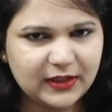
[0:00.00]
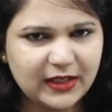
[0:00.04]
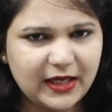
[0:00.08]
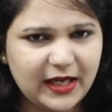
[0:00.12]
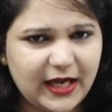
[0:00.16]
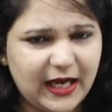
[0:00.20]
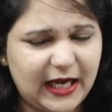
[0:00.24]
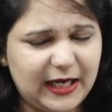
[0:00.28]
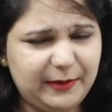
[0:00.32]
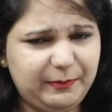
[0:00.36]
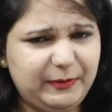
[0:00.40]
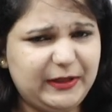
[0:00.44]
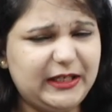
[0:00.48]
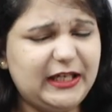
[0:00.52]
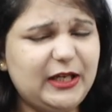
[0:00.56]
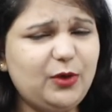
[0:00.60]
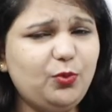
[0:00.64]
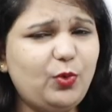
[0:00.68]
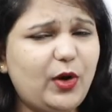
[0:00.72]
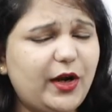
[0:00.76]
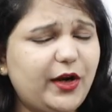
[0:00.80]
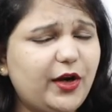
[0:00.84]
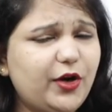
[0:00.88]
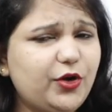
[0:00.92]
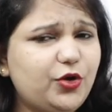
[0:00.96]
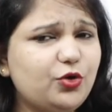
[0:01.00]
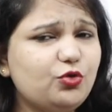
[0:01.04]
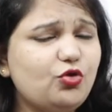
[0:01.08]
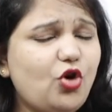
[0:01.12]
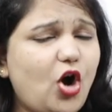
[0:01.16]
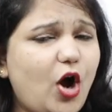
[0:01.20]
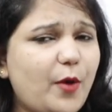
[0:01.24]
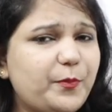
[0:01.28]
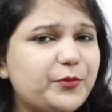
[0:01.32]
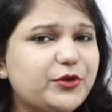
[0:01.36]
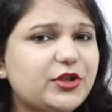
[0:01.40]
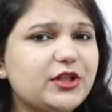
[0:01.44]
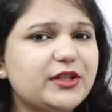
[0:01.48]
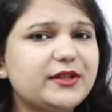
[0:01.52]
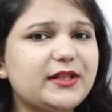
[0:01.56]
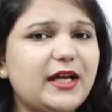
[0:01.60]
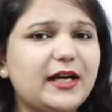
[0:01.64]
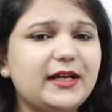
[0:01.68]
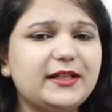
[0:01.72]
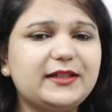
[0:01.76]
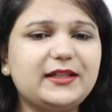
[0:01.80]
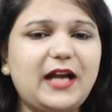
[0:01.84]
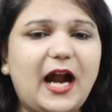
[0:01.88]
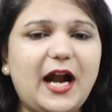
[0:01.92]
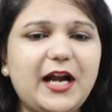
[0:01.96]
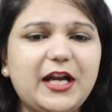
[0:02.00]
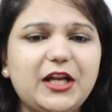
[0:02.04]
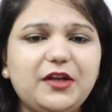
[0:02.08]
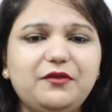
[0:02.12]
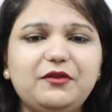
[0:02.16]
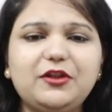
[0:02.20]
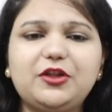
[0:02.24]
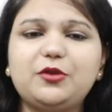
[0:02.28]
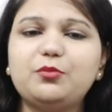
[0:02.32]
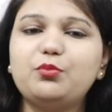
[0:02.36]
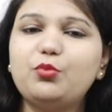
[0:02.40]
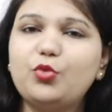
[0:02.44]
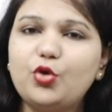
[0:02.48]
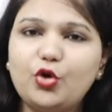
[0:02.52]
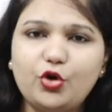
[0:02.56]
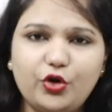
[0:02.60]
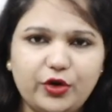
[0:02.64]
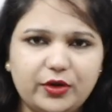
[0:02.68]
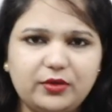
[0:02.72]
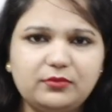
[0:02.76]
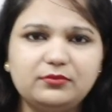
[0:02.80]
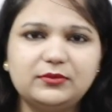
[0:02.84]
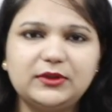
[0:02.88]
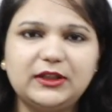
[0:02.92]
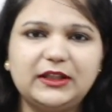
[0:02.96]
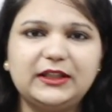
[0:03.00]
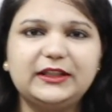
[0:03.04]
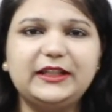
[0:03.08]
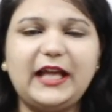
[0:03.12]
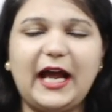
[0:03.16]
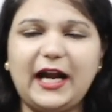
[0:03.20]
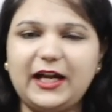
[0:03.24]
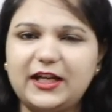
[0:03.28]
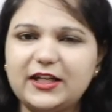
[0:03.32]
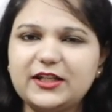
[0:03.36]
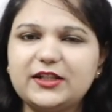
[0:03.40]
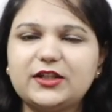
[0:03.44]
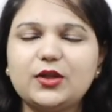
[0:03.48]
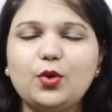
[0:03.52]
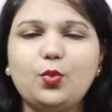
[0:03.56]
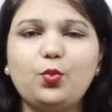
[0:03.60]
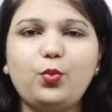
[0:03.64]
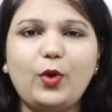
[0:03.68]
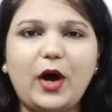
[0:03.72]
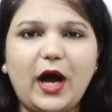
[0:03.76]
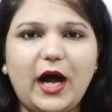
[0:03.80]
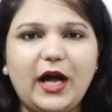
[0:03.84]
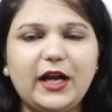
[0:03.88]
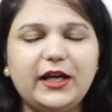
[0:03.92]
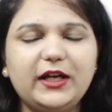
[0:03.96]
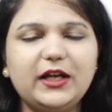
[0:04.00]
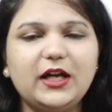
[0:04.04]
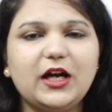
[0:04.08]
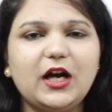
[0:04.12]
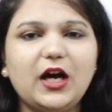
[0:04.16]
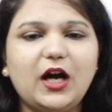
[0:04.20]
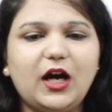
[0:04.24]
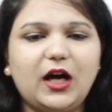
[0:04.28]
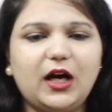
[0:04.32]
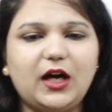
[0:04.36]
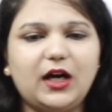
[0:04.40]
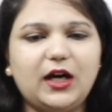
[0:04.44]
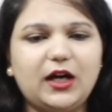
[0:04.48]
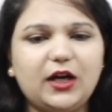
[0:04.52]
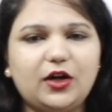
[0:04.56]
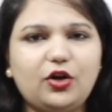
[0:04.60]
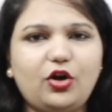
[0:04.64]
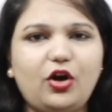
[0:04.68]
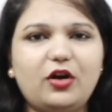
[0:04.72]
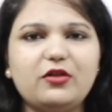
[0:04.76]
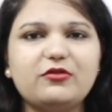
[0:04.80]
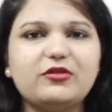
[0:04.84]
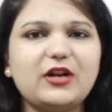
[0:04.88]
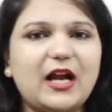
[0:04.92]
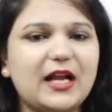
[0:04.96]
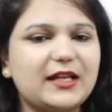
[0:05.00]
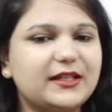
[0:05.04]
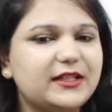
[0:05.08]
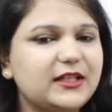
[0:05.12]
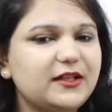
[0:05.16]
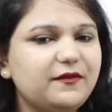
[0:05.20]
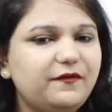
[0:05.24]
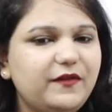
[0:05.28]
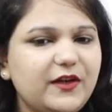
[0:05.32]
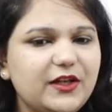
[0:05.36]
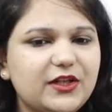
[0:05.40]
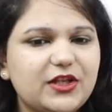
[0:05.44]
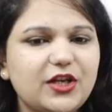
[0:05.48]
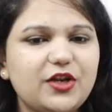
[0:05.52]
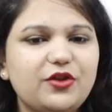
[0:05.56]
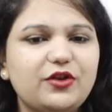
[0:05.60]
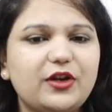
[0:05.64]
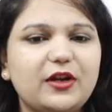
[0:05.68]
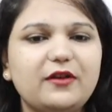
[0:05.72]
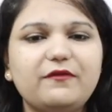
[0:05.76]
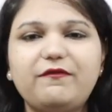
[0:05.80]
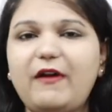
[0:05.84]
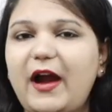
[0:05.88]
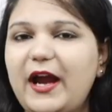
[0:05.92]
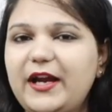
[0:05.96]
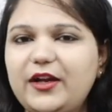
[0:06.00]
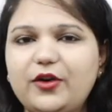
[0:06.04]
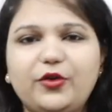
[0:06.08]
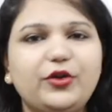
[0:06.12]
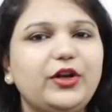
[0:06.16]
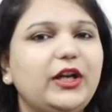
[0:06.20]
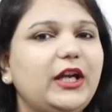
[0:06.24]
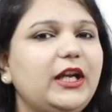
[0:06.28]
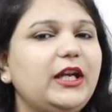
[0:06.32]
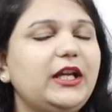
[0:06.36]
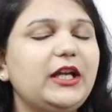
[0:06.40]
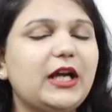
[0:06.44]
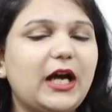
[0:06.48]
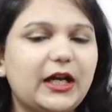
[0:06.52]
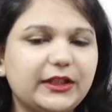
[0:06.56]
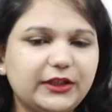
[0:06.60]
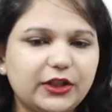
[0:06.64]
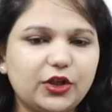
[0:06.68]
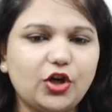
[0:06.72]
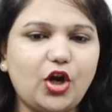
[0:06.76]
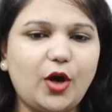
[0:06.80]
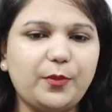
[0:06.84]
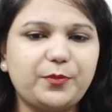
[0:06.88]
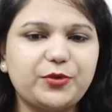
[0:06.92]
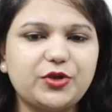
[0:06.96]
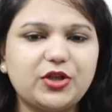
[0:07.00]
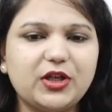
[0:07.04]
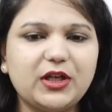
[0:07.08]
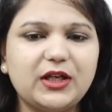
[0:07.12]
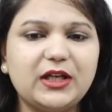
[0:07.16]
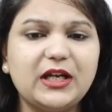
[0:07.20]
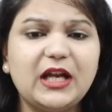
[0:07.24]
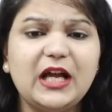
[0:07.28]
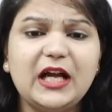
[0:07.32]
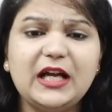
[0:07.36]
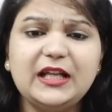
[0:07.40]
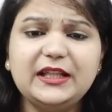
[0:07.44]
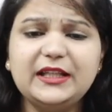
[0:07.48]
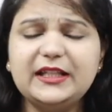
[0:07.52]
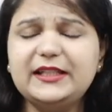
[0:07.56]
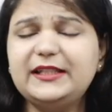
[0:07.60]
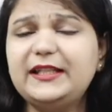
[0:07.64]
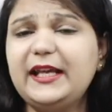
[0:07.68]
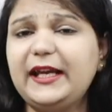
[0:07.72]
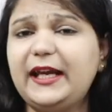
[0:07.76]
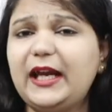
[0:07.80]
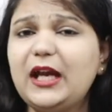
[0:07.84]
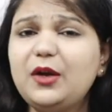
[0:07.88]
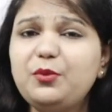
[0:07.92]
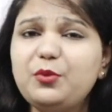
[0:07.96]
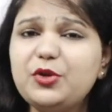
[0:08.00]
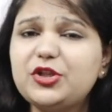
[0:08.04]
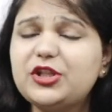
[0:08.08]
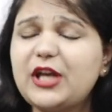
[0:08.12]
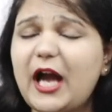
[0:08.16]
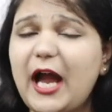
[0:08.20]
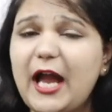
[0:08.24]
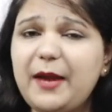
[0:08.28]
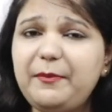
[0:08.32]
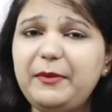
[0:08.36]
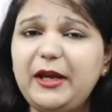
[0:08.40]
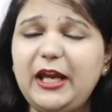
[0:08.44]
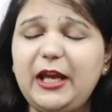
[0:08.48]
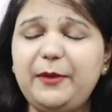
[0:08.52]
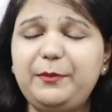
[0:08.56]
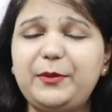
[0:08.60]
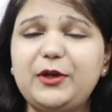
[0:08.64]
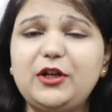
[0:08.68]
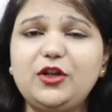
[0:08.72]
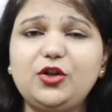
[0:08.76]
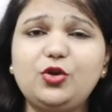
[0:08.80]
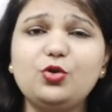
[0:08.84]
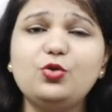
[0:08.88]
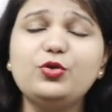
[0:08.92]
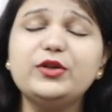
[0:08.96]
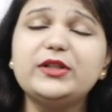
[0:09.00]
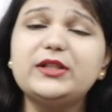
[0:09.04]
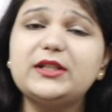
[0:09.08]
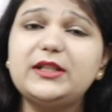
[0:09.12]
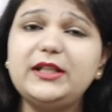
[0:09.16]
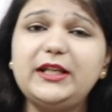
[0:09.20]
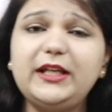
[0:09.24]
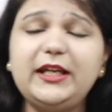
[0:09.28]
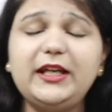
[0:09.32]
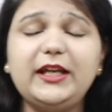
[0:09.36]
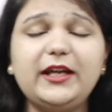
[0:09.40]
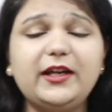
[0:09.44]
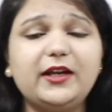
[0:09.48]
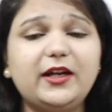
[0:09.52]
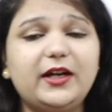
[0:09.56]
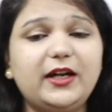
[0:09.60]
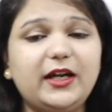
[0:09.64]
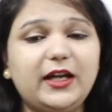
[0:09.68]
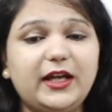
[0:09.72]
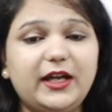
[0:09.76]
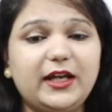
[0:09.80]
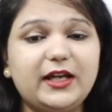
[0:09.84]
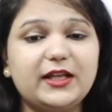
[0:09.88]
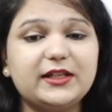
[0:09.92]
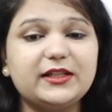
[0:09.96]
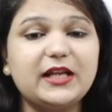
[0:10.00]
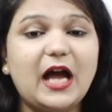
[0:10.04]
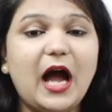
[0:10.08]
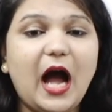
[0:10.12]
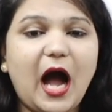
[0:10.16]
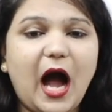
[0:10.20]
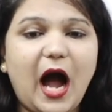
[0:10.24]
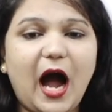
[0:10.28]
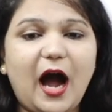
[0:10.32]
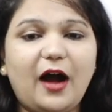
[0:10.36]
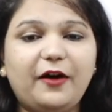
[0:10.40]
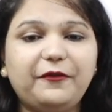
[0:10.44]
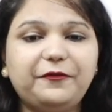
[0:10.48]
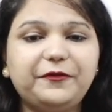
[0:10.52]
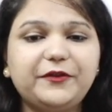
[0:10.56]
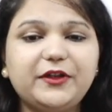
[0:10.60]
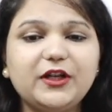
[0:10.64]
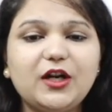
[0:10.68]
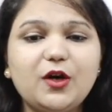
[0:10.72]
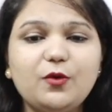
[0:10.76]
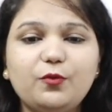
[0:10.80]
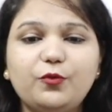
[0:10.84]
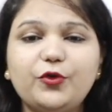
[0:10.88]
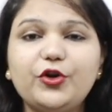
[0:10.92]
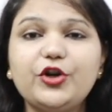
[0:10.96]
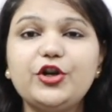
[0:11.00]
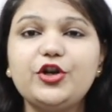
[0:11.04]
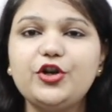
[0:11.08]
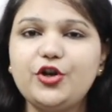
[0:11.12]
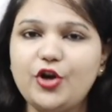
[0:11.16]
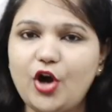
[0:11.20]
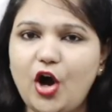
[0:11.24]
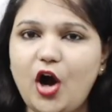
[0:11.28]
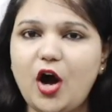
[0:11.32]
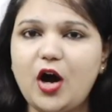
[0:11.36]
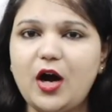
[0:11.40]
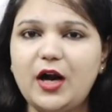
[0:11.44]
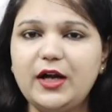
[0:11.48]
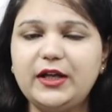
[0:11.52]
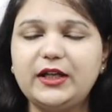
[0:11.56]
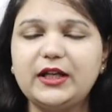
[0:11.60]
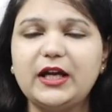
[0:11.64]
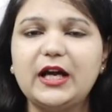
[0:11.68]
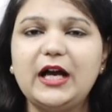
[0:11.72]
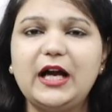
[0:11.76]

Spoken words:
I believe 1 or 2 options are starting with more. That is the one contrasting feature you can find out in any other option. The second which I am able to see here is after would not.